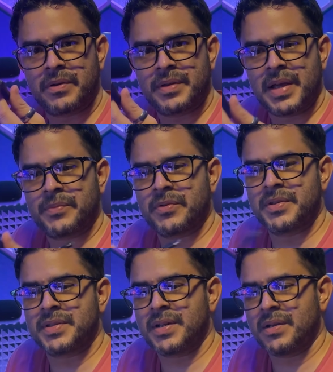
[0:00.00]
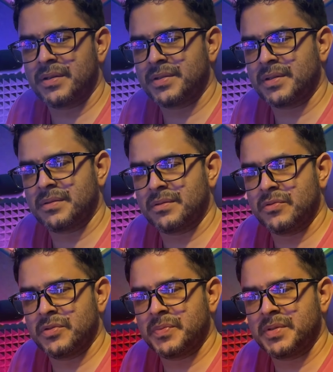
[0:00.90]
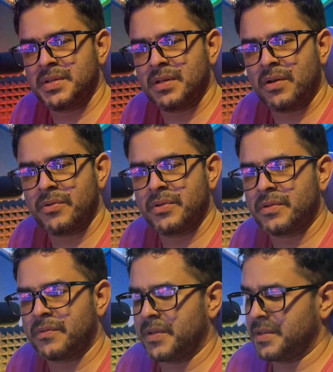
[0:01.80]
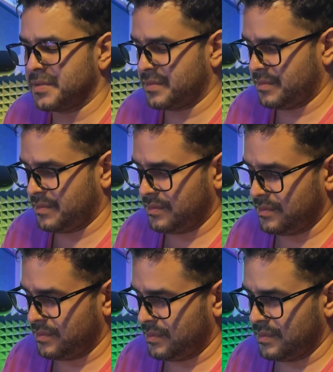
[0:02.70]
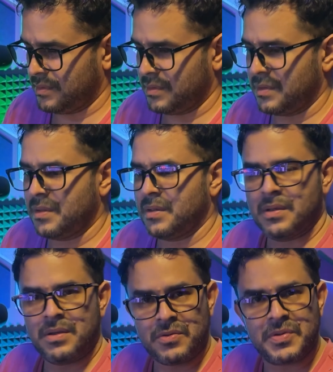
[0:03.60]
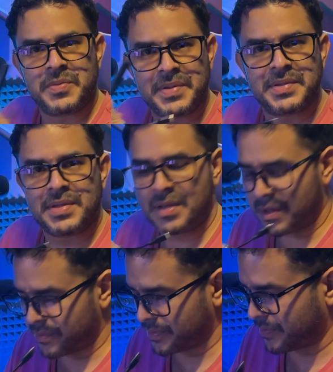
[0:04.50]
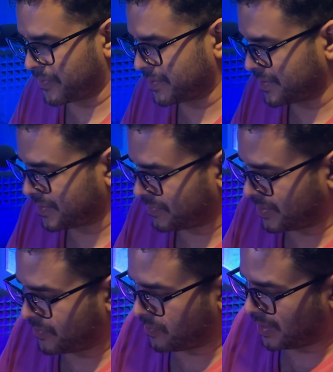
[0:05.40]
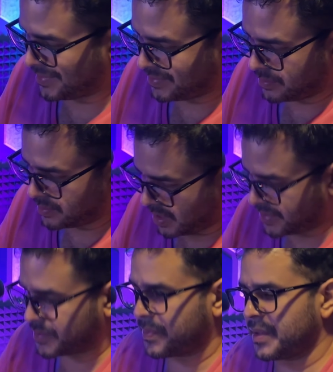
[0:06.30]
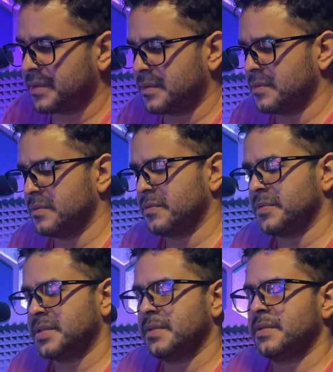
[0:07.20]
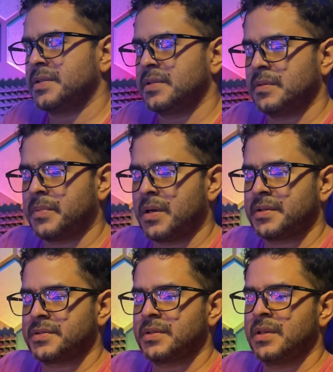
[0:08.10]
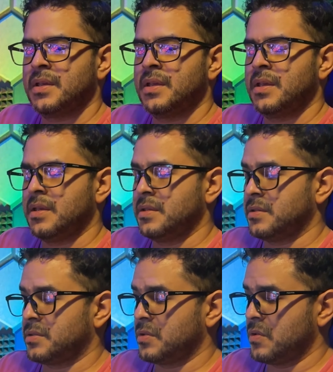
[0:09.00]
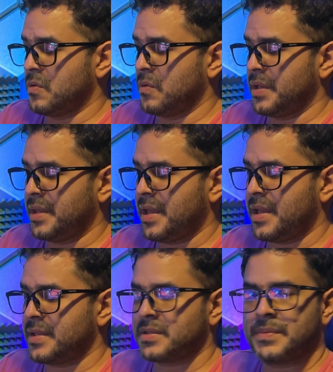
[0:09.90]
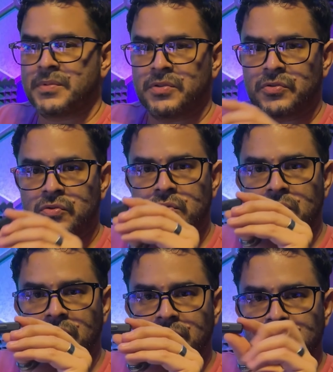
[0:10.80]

adapter. It's a USB-C audio interface. USB-C audio interface, this is really cool. I did not expect to receive this in the box. So it has some controls,